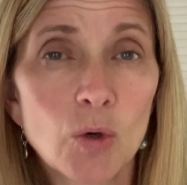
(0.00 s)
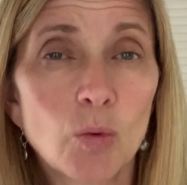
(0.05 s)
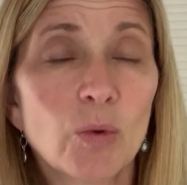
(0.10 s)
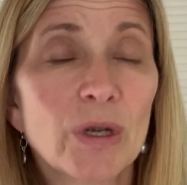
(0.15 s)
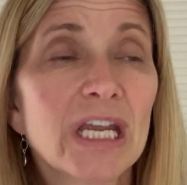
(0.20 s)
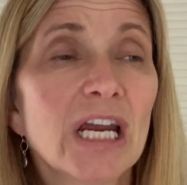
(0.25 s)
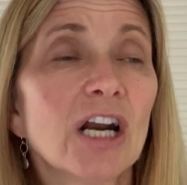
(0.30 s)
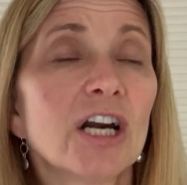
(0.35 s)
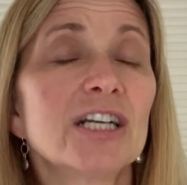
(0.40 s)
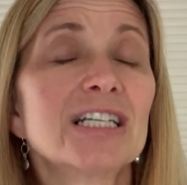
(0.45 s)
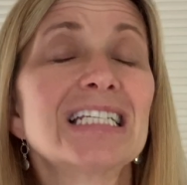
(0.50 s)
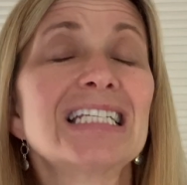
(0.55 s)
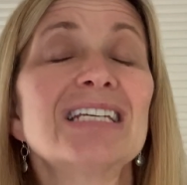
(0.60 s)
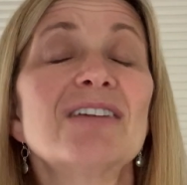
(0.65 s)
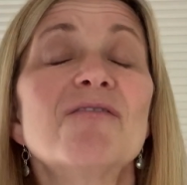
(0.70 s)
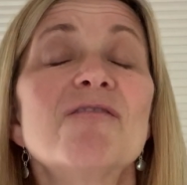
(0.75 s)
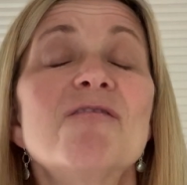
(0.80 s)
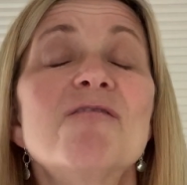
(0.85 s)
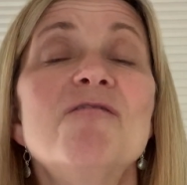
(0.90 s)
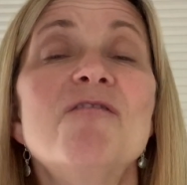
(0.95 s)
we are
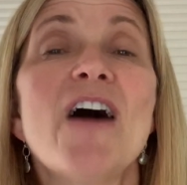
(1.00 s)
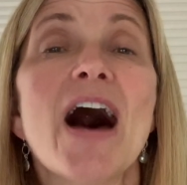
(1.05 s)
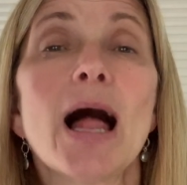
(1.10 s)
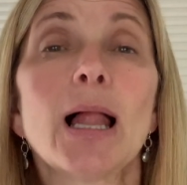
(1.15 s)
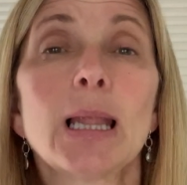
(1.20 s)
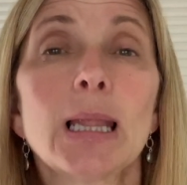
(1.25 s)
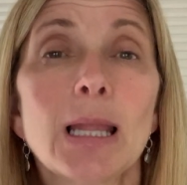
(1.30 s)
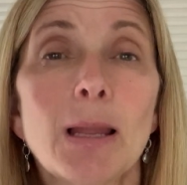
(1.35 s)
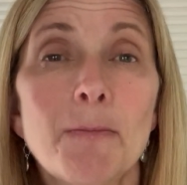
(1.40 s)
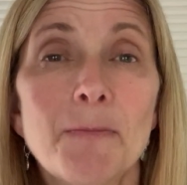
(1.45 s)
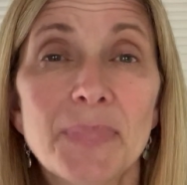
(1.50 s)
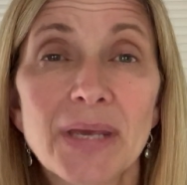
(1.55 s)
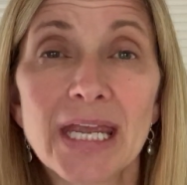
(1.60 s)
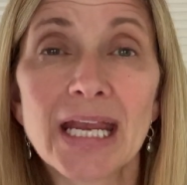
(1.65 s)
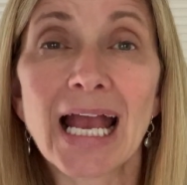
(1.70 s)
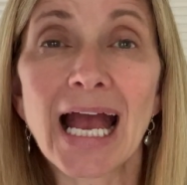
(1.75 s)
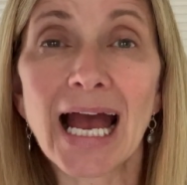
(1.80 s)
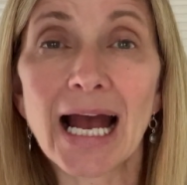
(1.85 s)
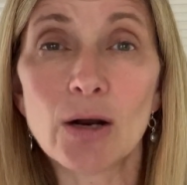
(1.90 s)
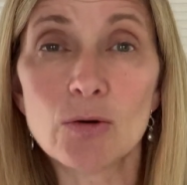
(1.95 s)

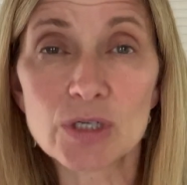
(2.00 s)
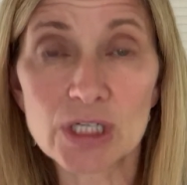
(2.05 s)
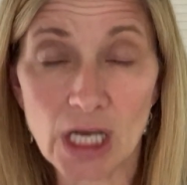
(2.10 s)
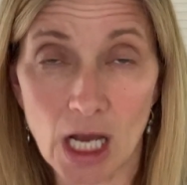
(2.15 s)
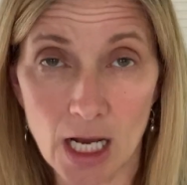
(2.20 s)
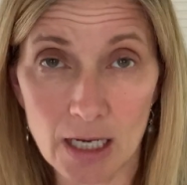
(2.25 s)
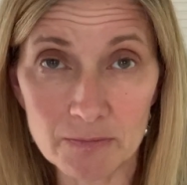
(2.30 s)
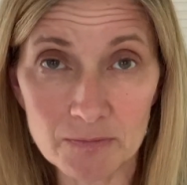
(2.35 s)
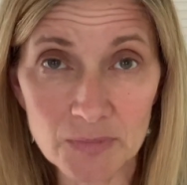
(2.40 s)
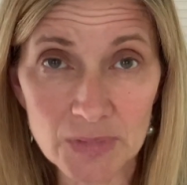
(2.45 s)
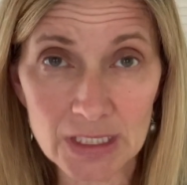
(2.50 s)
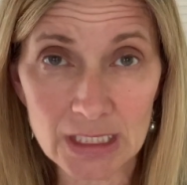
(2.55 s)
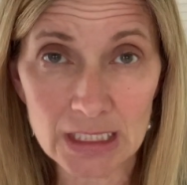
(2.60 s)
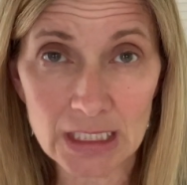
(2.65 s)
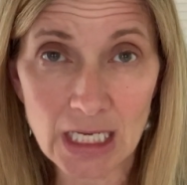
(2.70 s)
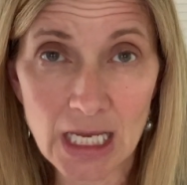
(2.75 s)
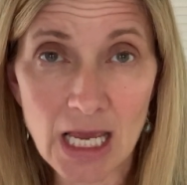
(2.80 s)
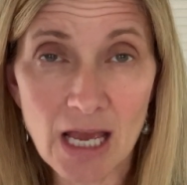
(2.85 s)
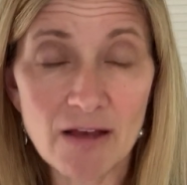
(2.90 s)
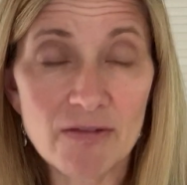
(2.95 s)
developing
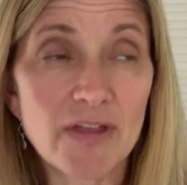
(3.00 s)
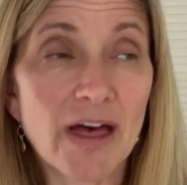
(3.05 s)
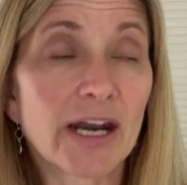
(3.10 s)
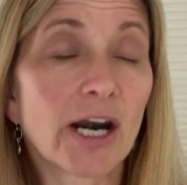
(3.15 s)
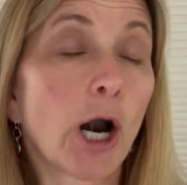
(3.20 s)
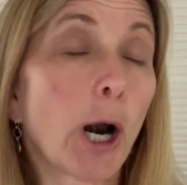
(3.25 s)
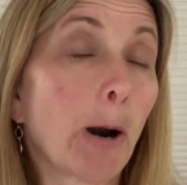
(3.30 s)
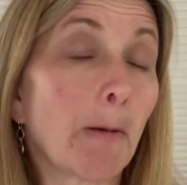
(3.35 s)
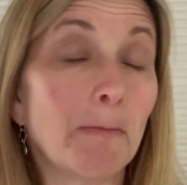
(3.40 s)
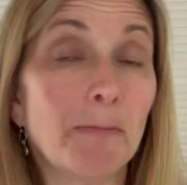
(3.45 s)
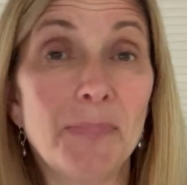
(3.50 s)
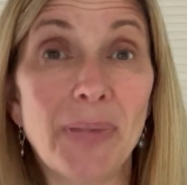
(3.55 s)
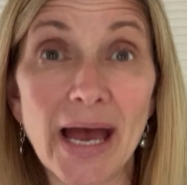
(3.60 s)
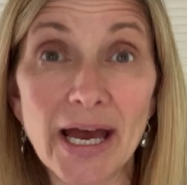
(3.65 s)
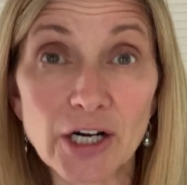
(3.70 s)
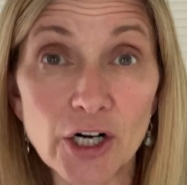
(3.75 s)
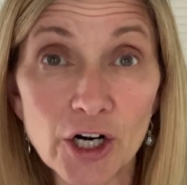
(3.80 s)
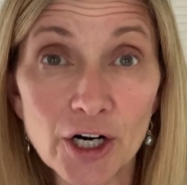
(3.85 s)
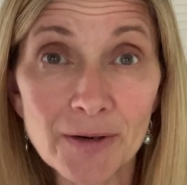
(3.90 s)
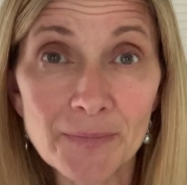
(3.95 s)
outcomes that are
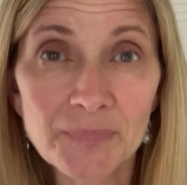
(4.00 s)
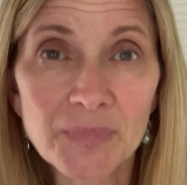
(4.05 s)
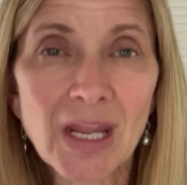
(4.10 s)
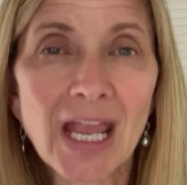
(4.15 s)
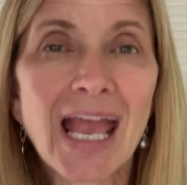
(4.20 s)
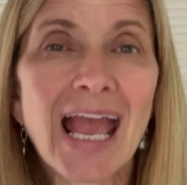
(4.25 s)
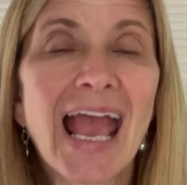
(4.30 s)
better,